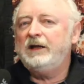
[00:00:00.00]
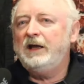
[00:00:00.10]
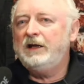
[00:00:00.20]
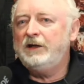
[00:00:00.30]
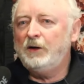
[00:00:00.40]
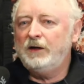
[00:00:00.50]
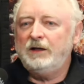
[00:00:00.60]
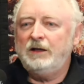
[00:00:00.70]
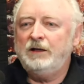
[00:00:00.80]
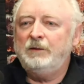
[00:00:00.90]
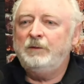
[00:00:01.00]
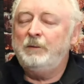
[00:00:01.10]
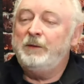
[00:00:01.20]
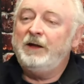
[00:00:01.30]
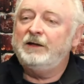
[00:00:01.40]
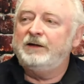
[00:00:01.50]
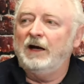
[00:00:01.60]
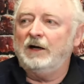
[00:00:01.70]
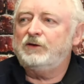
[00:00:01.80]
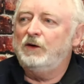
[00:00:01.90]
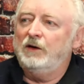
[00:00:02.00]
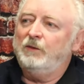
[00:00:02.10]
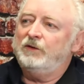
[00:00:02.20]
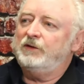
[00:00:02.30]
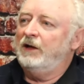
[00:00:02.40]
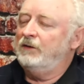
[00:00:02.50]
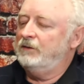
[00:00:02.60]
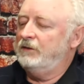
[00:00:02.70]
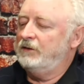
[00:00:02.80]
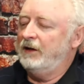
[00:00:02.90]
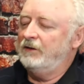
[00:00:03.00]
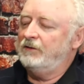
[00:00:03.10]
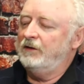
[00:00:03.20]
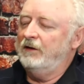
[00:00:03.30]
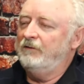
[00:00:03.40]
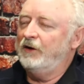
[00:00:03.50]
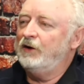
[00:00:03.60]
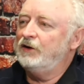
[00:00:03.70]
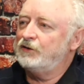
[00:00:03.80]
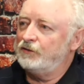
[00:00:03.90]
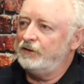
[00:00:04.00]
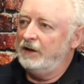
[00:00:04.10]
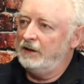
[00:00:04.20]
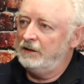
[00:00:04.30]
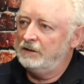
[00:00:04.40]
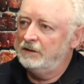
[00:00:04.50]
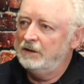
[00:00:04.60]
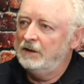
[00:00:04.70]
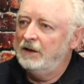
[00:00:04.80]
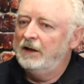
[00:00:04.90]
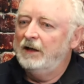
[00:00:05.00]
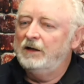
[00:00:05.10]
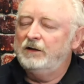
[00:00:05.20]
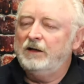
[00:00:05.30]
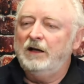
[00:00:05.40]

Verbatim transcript: you know, it, it, being a doctor sounds sounds uh, very interesting mm.